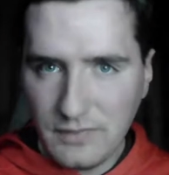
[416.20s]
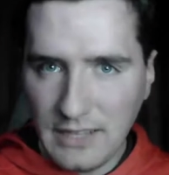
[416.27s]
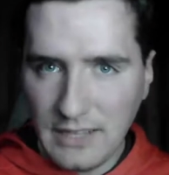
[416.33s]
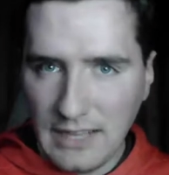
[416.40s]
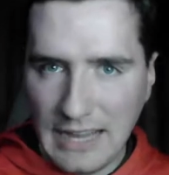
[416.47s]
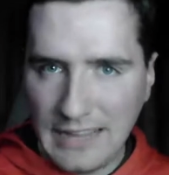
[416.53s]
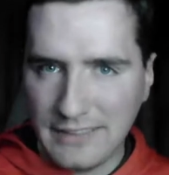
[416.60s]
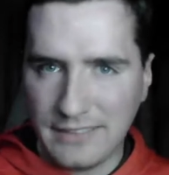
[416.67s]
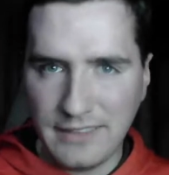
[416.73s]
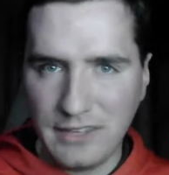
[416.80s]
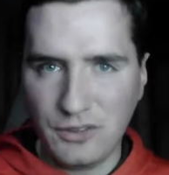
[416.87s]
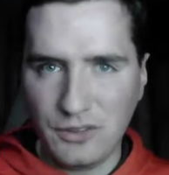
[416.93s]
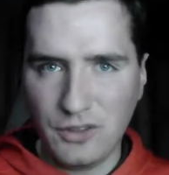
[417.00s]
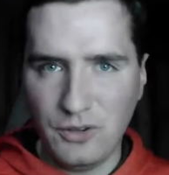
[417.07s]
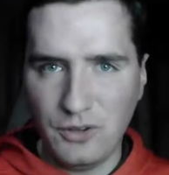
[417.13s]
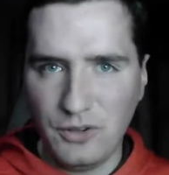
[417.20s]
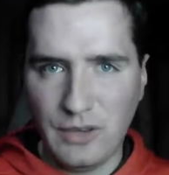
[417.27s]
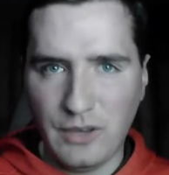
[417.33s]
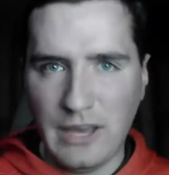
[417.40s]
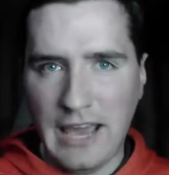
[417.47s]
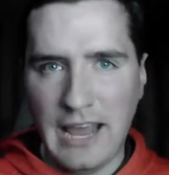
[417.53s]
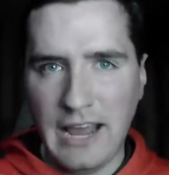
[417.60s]
I think, though, you
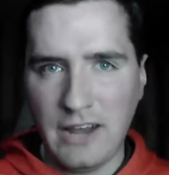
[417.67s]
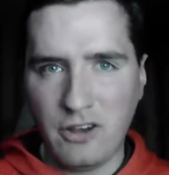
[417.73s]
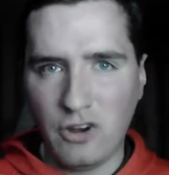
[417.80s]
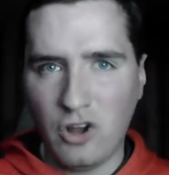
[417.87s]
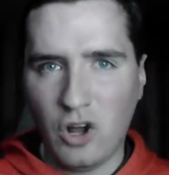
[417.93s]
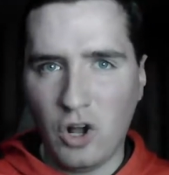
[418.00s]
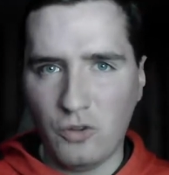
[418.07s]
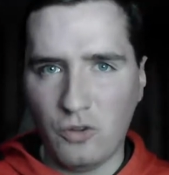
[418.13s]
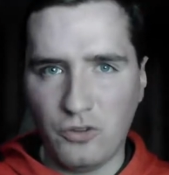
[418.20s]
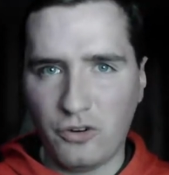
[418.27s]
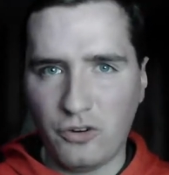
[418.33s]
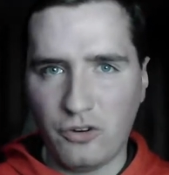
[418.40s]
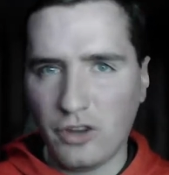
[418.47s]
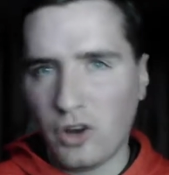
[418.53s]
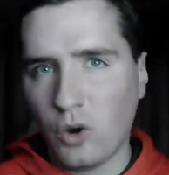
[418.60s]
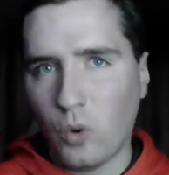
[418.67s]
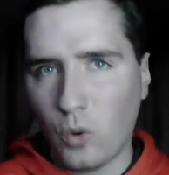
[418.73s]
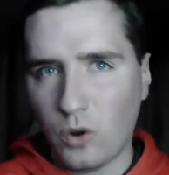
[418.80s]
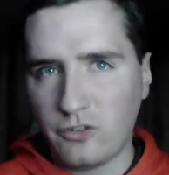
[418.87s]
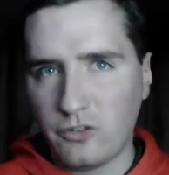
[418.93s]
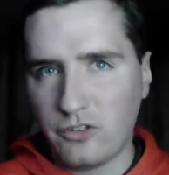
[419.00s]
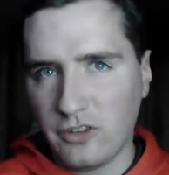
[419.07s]
can't alter the
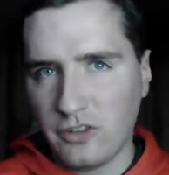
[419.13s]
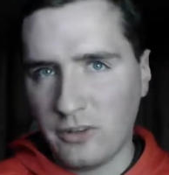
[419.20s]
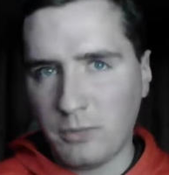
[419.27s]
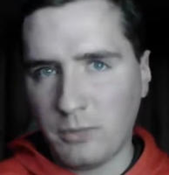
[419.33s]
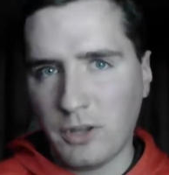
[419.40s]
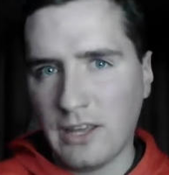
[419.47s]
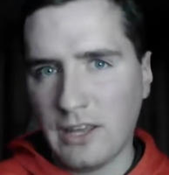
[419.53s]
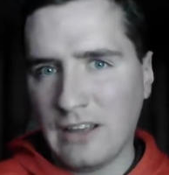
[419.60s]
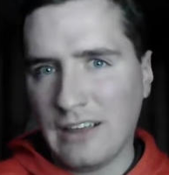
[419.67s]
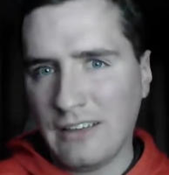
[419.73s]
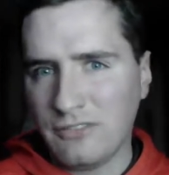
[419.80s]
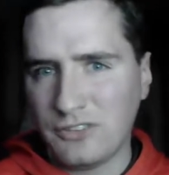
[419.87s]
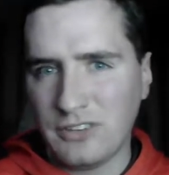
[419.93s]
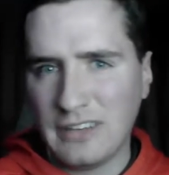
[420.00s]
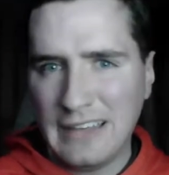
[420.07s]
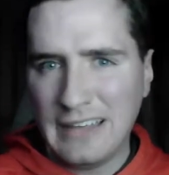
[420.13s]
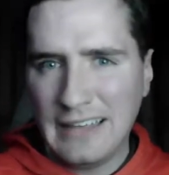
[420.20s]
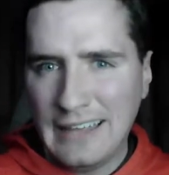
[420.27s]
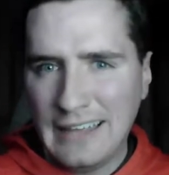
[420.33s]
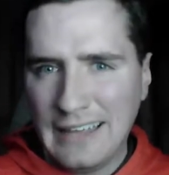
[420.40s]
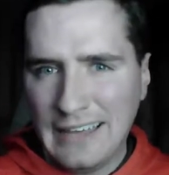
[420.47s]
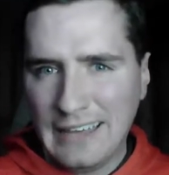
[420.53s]
course of the playoffs
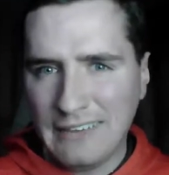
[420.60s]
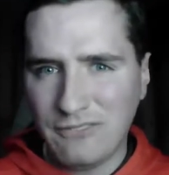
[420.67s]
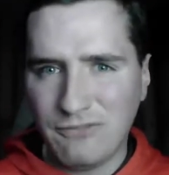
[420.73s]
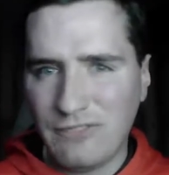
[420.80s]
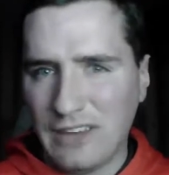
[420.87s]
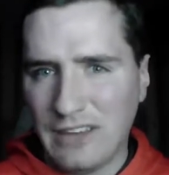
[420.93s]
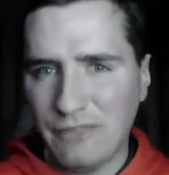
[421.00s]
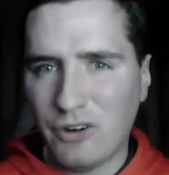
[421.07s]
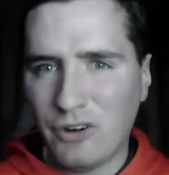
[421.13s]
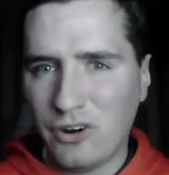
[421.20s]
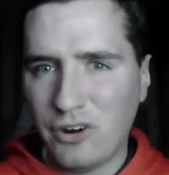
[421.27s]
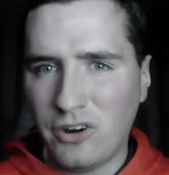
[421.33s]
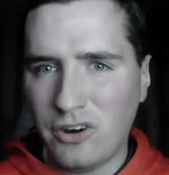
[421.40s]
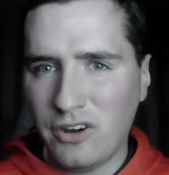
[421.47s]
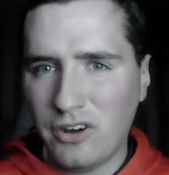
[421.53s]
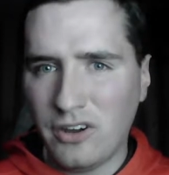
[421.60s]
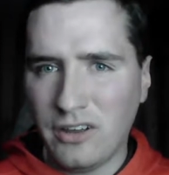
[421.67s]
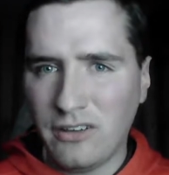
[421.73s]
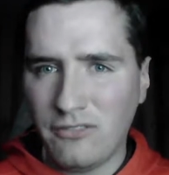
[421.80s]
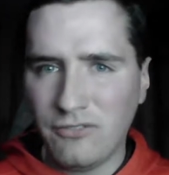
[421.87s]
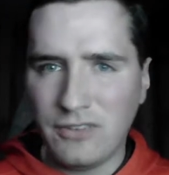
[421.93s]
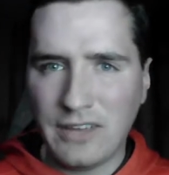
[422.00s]
in favor
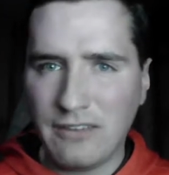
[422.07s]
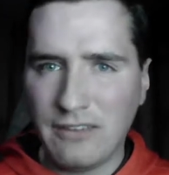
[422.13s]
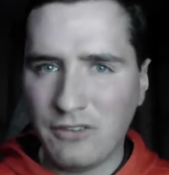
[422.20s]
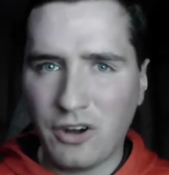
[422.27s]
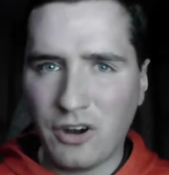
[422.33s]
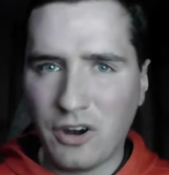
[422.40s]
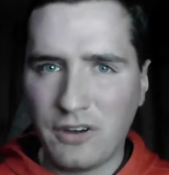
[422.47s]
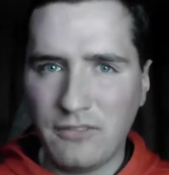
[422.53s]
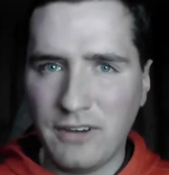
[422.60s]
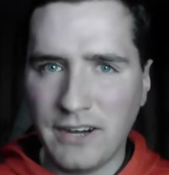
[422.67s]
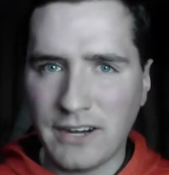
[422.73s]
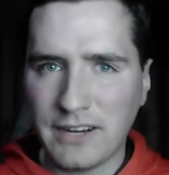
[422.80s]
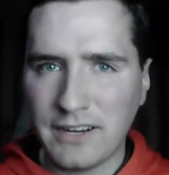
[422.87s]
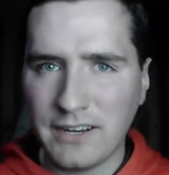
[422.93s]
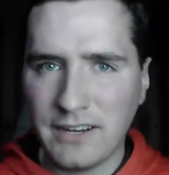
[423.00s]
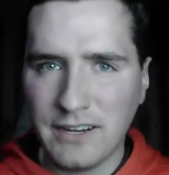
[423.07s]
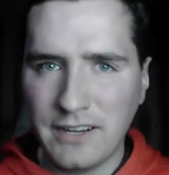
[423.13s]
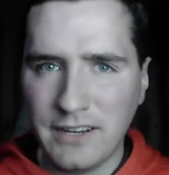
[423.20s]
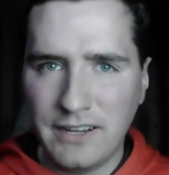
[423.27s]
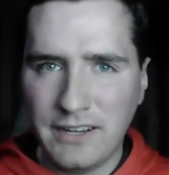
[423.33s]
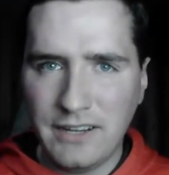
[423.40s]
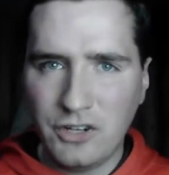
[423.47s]
of Kevin Harvick
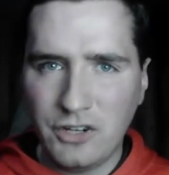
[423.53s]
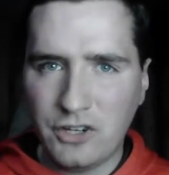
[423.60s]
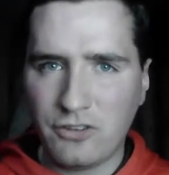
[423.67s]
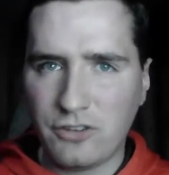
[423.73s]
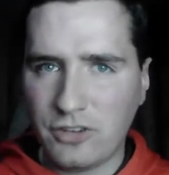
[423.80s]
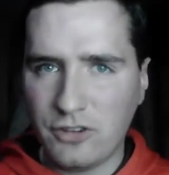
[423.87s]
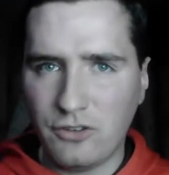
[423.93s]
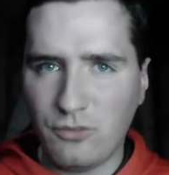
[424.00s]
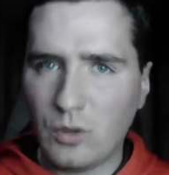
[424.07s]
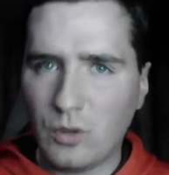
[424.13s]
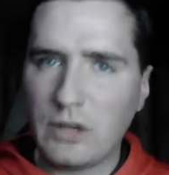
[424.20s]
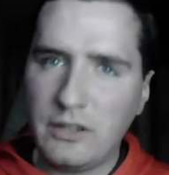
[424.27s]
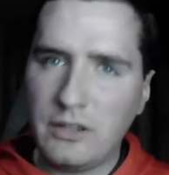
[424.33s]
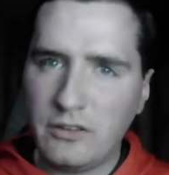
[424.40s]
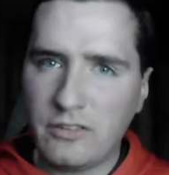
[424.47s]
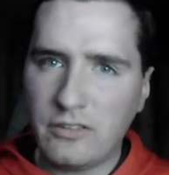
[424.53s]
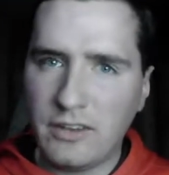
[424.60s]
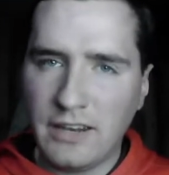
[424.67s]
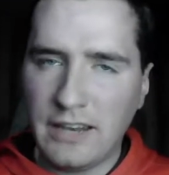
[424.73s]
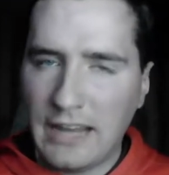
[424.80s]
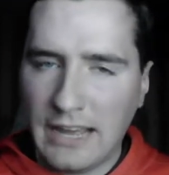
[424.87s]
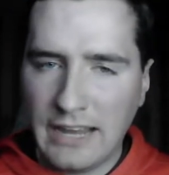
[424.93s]
just because of one
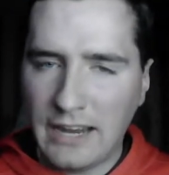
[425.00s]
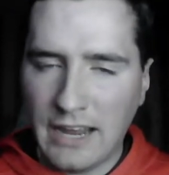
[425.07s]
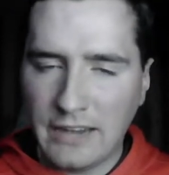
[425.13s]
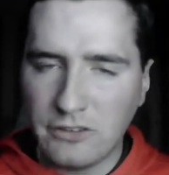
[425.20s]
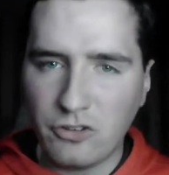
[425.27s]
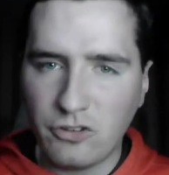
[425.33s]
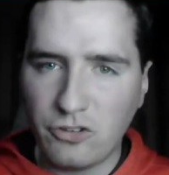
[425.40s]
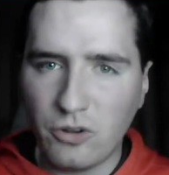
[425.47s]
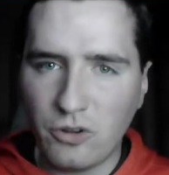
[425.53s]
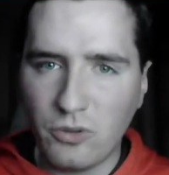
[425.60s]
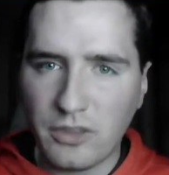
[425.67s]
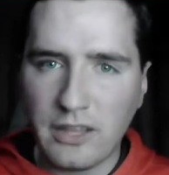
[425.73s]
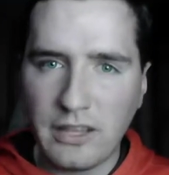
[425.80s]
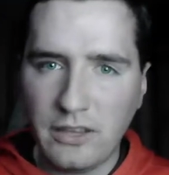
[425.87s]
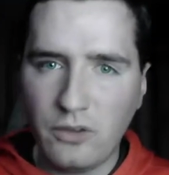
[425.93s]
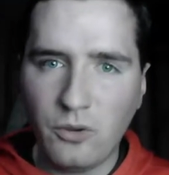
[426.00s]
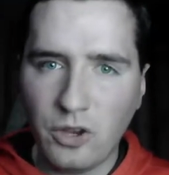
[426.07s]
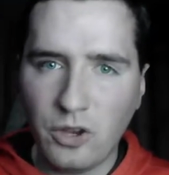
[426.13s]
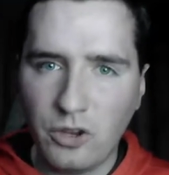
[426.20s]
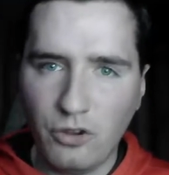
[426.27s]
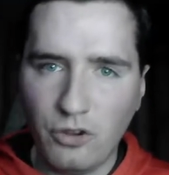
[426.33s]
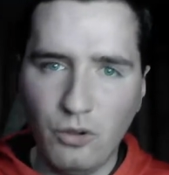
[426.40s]
incident. I just don't think you
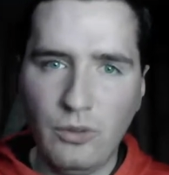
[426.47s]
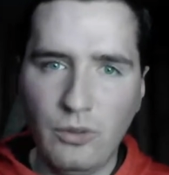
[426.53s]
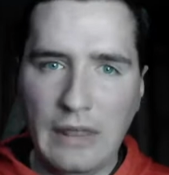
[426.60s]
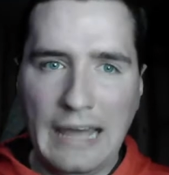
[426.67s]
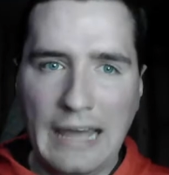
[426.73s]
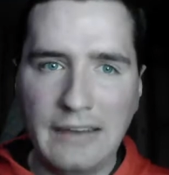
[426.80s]
can do that.